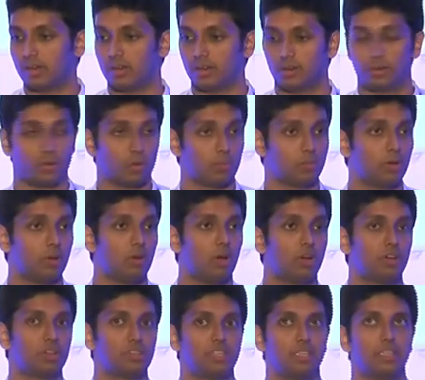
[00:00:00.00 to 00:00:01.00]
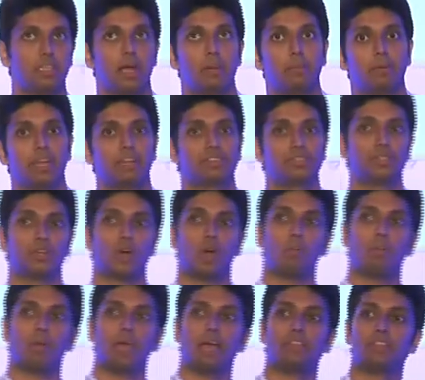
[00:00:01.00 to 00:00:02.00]
group got to see the upgrades on
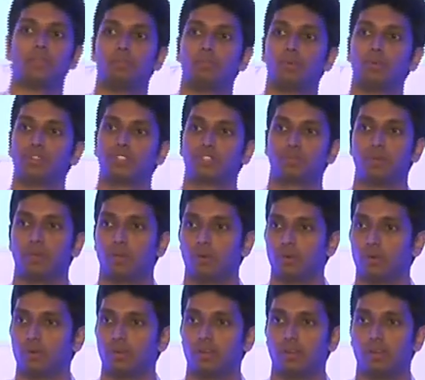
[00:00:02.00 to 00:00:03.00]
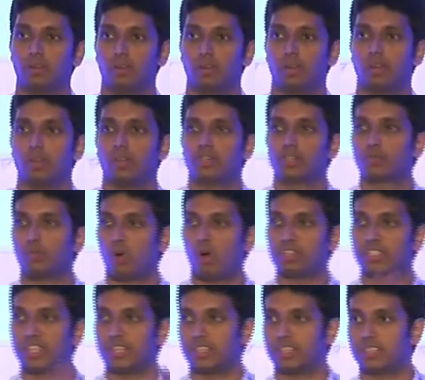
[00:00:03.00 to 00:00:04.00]
top and the boosts below.
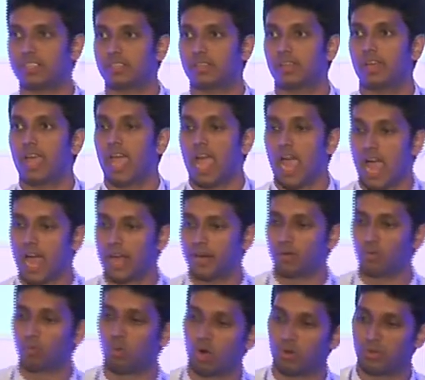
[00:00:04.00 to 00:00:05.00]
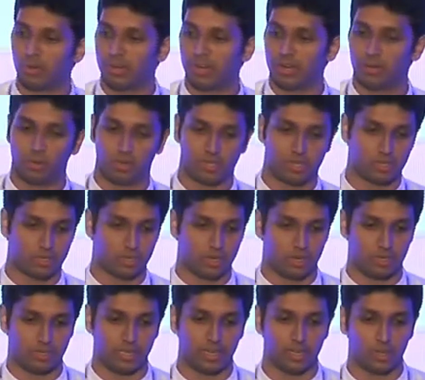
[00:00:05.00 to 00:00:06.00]
Small changes, and what we did was
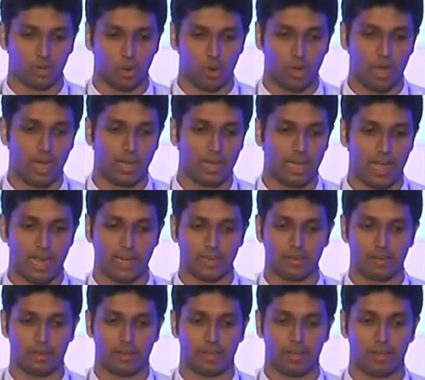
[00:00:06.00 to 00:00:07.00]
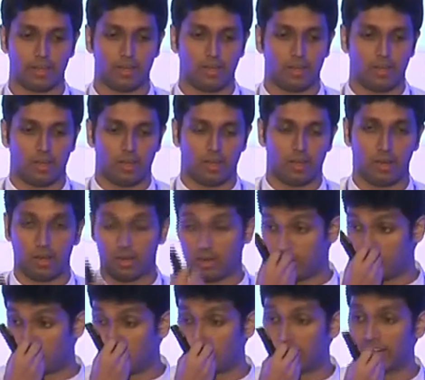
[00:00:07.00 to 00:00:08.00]
then go ahead and
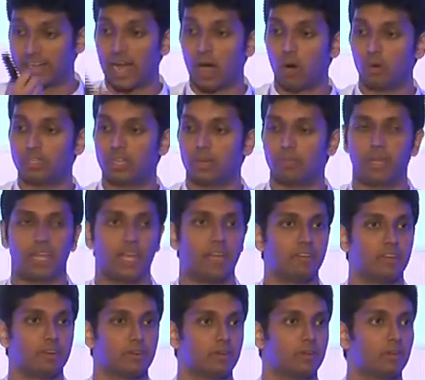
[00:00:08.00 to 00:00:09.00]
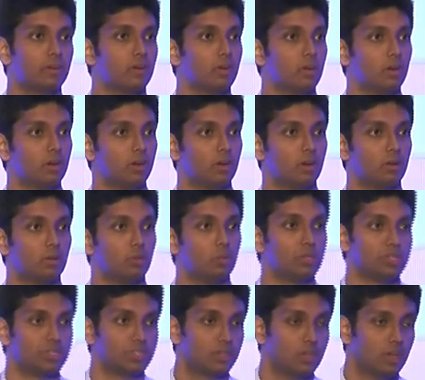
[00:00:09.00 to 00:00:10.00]
look at how their behavior
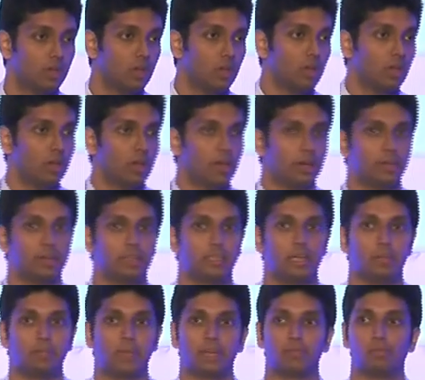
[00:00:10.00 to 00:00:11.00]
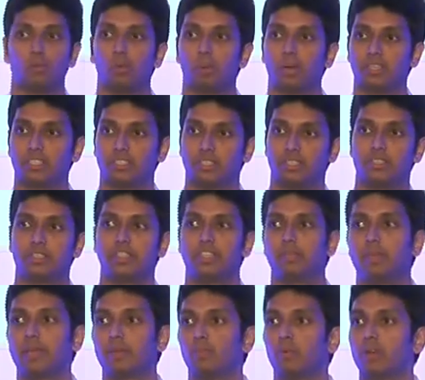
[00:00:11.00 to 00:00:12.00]
was. Did they make more purchases? Did
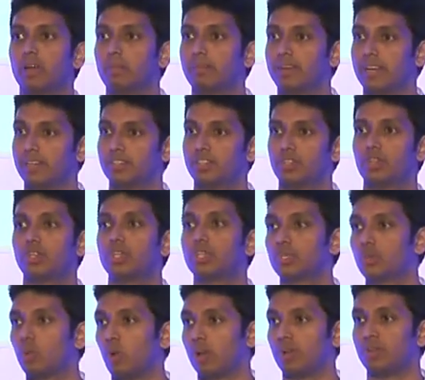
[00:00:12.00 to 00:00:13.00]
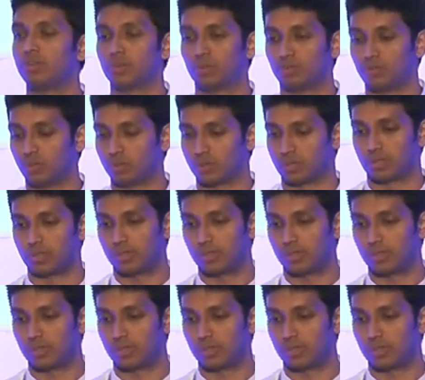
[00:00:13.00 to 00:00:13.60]
they make more upgrades? So on and so forth.